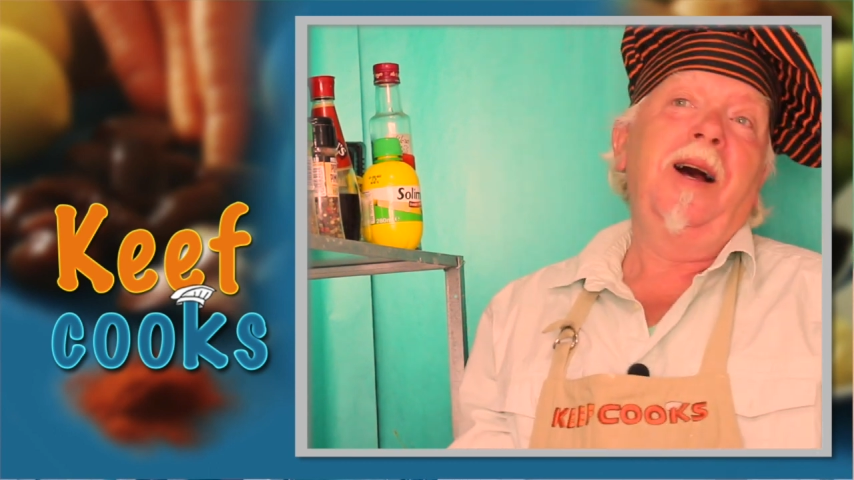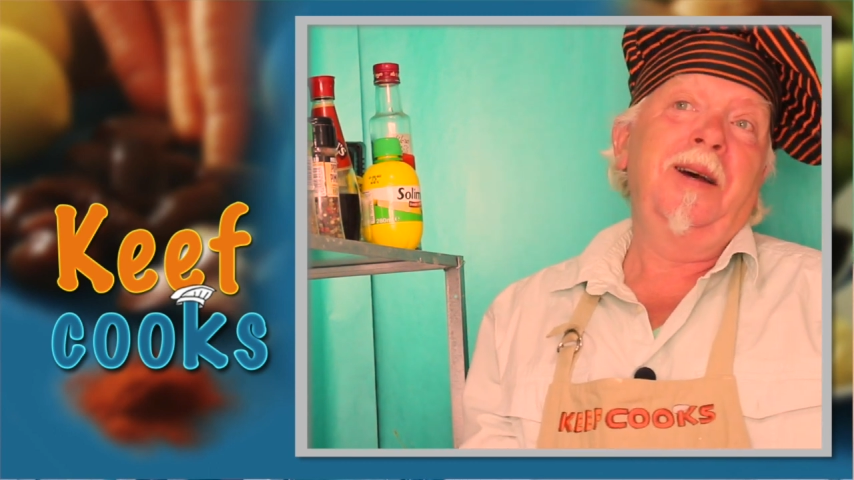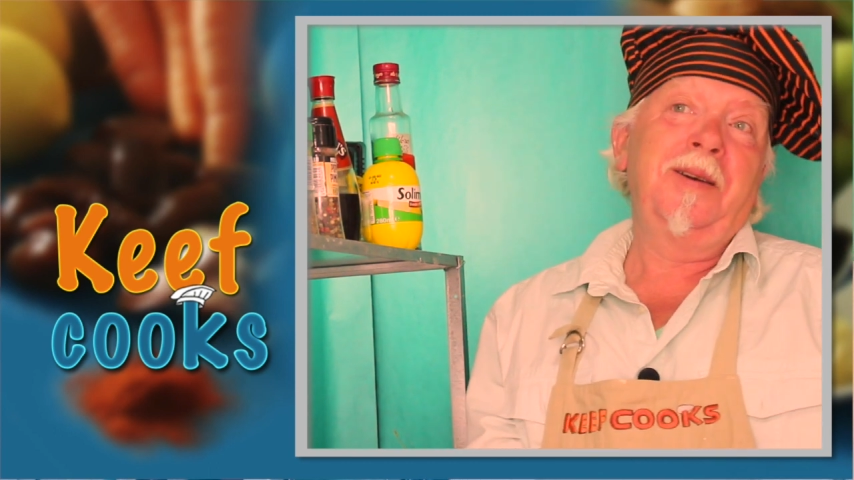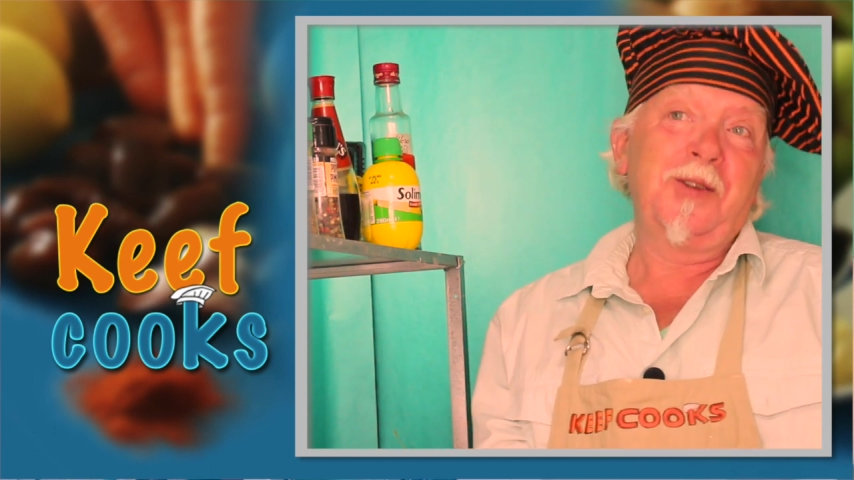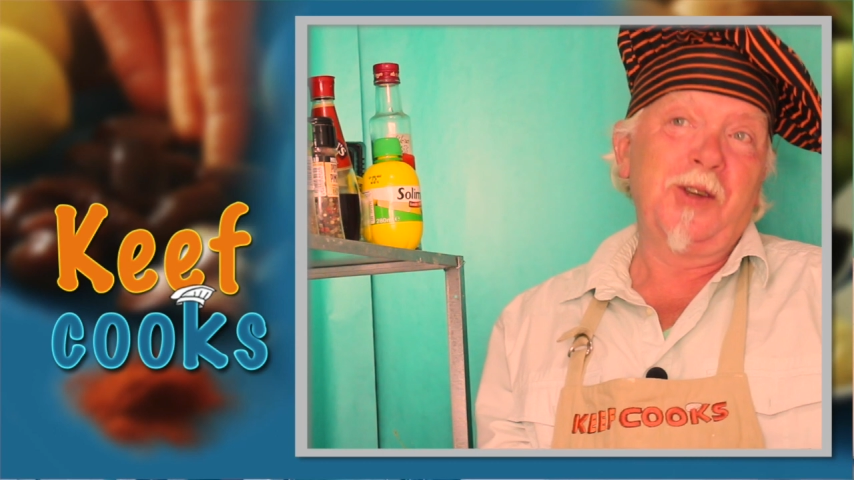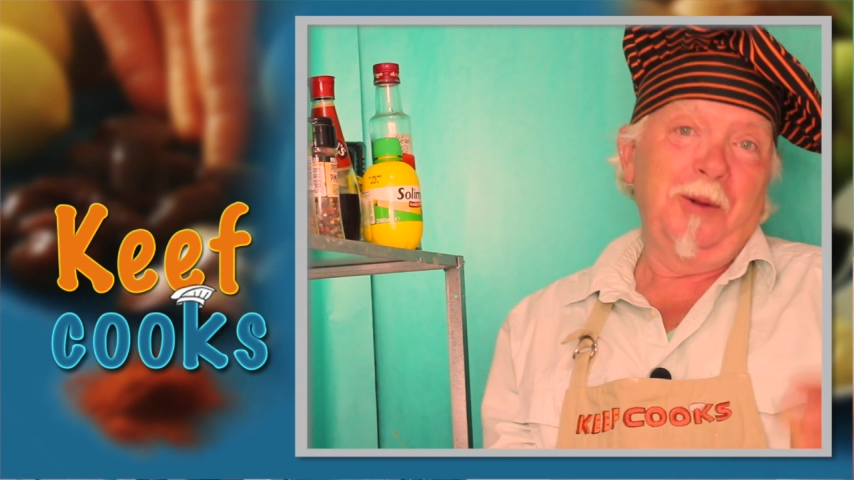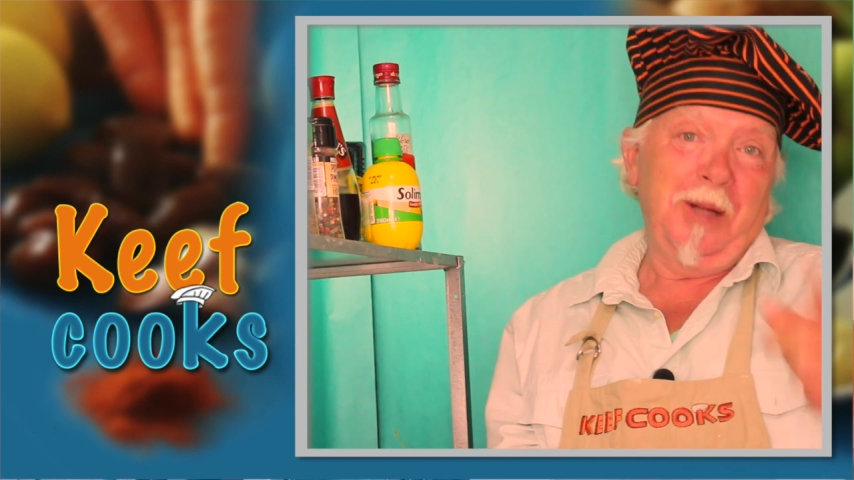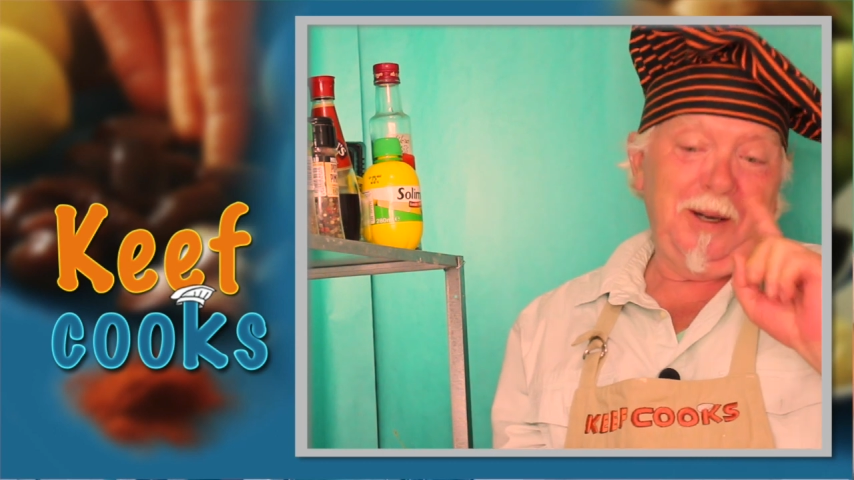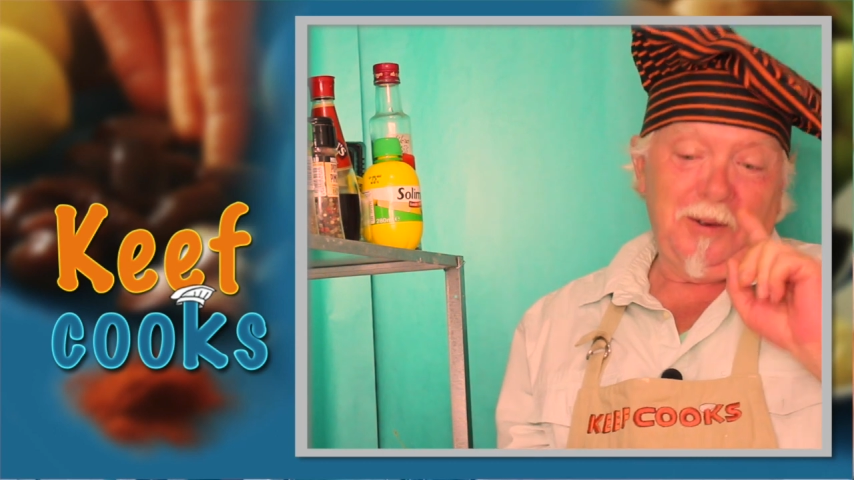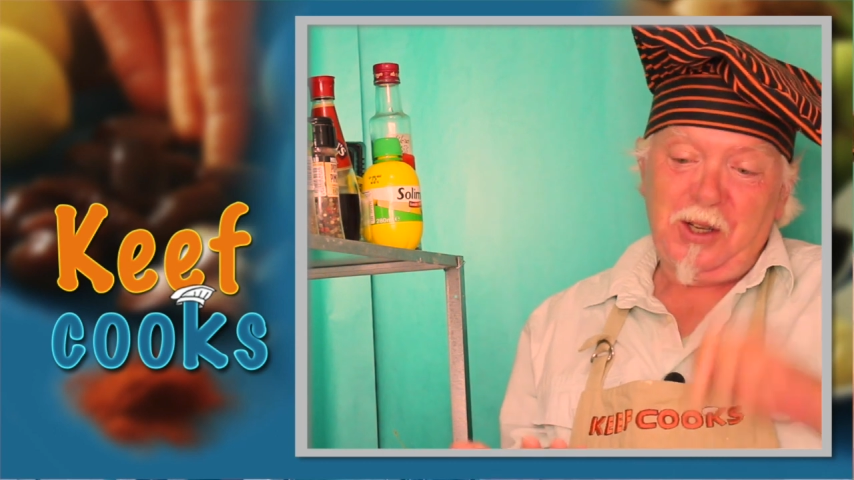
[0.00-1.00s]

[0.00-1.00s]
And so that